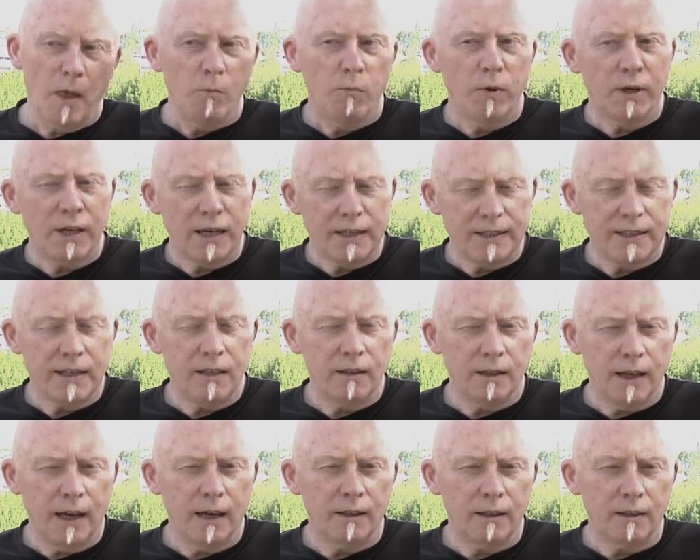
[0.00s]
But I see
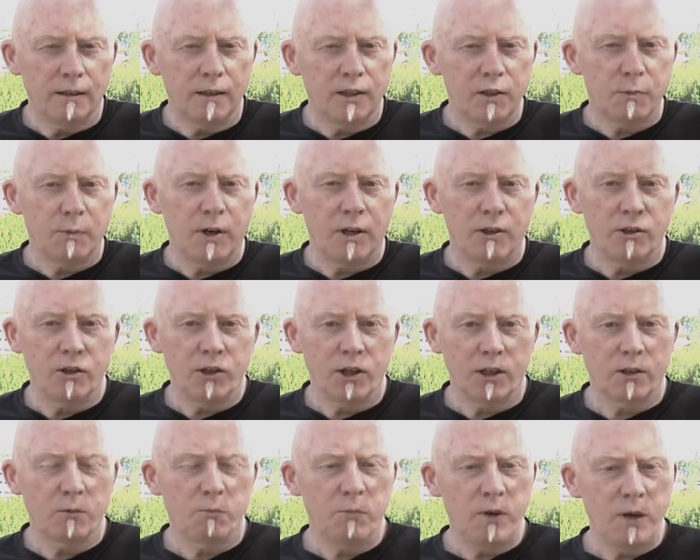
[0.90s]
that in this
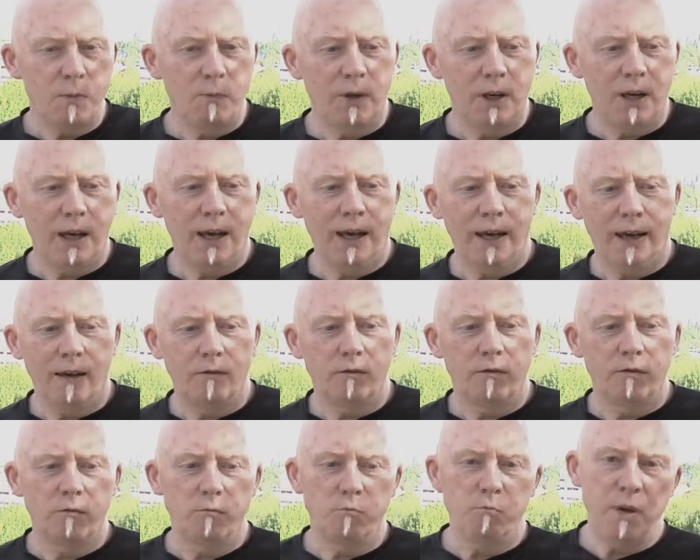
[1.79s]
project. People
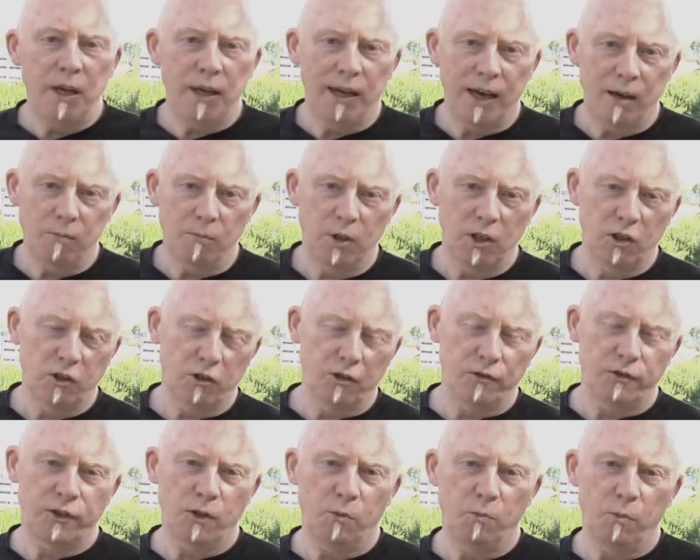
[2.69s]
have big
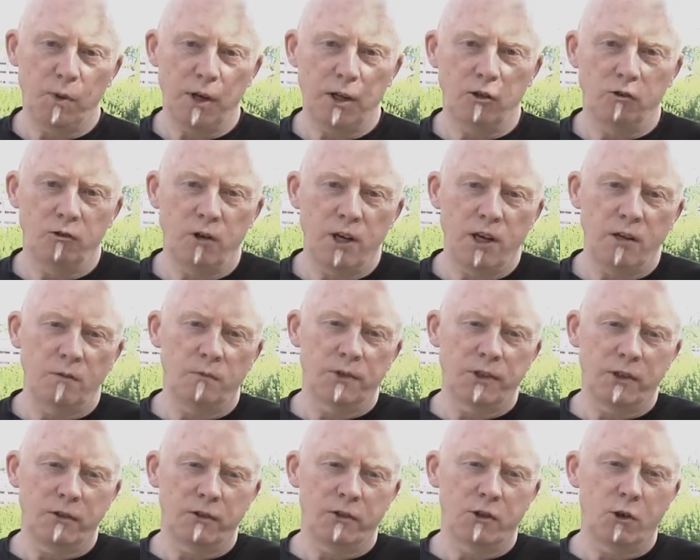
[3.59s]
ambitions and big
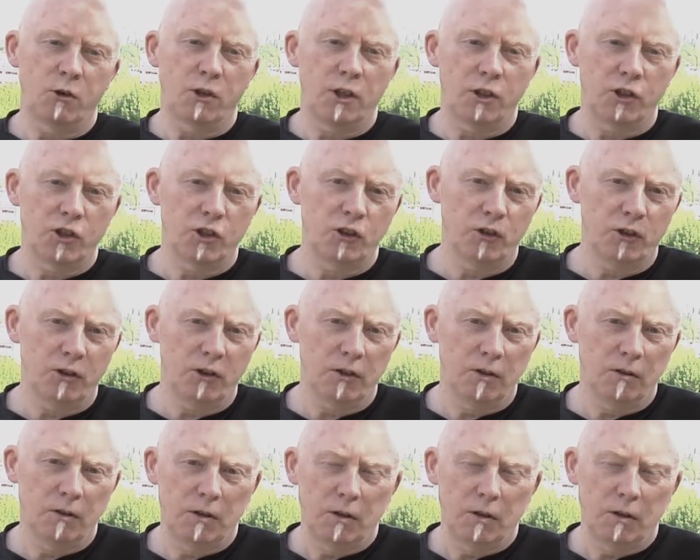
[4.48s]
dreams, and so they should.